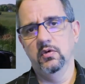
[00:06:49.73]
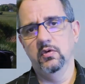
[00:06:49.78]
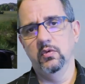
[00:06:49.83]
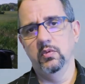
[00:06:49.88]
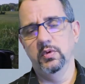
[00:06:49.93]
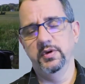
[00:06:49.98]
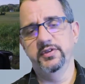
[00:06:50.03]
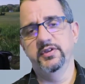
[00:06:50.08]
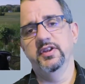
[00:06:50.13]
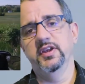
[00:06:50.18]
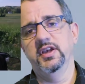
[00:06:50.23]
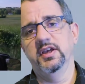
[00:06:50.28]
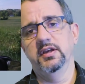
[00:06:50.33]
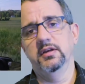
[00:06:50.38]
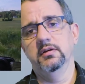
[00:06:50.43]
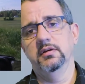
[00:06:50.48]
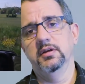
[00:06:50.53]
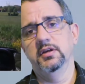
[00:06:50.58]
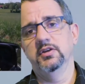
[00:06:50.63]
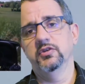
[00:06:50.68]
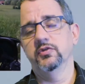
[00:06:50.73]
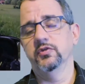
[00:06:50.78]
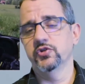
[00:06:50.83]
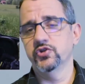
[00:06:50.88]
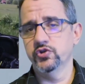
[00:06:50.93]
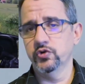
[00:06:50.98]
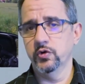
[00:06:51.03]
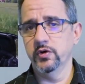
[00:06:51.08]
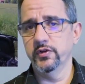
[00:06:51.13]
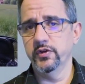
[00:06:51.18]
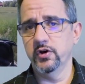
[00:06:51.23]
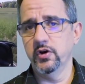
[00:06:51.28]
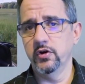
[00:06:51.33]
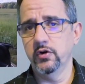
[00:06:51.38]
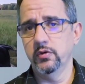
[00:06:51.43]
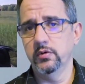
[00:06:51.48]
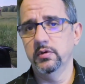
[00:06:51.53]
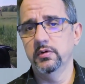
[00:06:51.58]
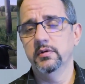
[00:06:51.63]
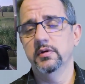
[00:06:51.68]
One thing is for sure
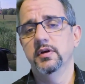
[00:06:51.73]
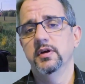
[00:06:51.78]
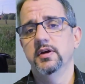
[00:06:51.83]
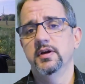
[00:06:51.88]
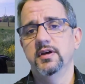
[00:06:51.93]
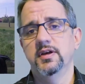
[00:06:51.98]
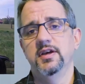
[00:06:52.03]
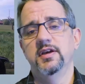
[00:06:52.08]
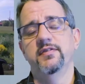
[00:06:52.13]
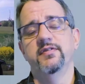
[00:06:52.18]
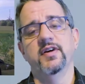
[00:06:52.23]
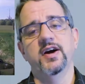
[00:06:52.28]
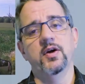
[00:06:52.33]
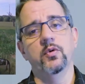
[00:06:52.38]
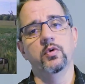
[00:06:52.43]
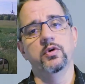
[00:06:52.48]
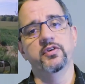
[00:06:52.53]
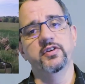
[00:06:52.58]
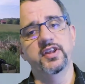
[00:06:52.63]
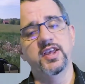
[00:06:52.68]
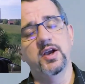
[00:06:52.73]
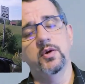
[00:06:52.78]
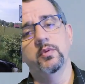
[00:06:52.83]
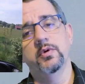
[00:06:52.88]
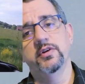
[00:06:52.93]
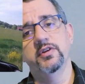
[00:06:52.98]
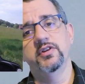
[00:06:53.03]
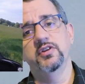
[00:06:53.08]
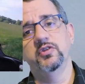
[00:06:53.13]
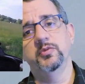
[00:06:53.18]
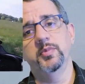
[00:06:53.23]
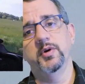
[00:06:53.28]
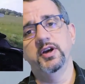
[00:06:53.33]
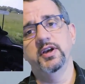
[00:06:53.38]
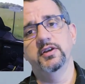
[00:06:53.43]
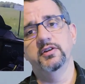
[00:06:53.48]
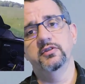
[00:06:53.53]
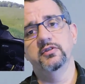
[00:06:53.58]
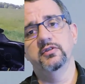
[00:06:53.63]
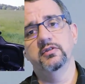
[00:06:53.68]
though, if I were to get one of these
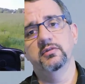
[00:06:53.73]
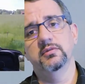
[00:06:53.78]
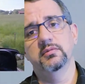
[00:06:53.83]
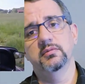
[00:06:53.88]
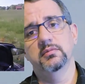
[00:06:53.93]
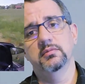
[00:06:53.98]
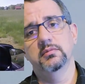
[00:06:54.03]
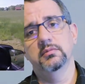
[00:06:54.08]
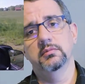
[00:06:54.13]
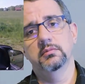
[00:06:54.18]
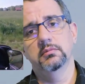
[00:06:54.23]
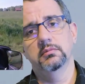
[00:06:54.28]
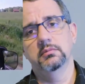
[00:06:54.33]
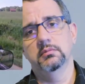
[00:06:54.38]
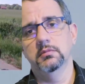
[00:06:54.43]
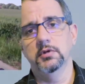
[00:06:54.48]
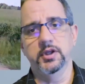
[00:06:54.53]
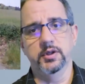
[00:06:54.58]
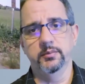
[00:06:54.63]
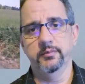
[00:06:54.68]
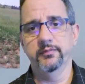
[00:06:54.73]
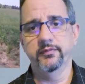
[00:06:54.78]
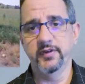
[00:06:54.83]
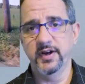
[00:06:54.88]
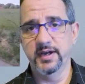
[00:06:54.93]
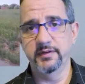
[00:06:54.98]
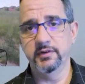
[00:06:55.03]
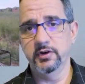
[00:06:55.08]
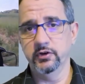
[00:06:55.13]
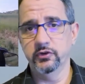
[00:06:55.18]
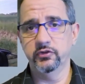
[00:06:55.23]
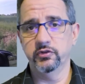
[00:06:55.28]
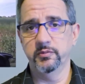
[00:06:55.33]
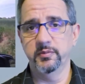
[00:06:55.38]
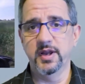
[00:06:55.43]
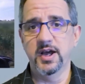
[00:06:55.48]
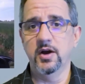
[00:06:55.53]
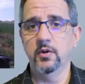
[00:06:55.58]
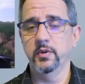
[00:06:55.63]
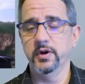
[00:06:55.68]
bikes, like 5 years from
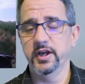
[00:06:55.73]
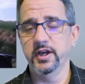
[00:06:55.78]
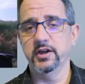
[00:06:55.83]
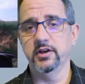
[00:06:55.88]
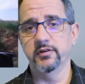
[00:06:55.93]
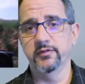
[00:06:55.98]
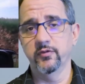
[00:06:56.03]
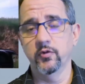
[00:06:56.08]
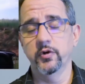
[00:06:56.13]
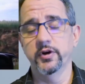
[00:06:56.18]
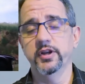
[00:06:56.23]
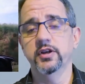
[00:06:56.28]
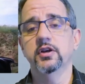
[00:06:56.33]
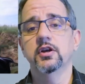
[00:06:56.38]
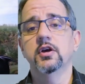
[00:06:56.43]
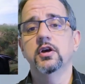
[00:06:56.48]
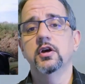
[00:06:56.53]
now when I can afford it,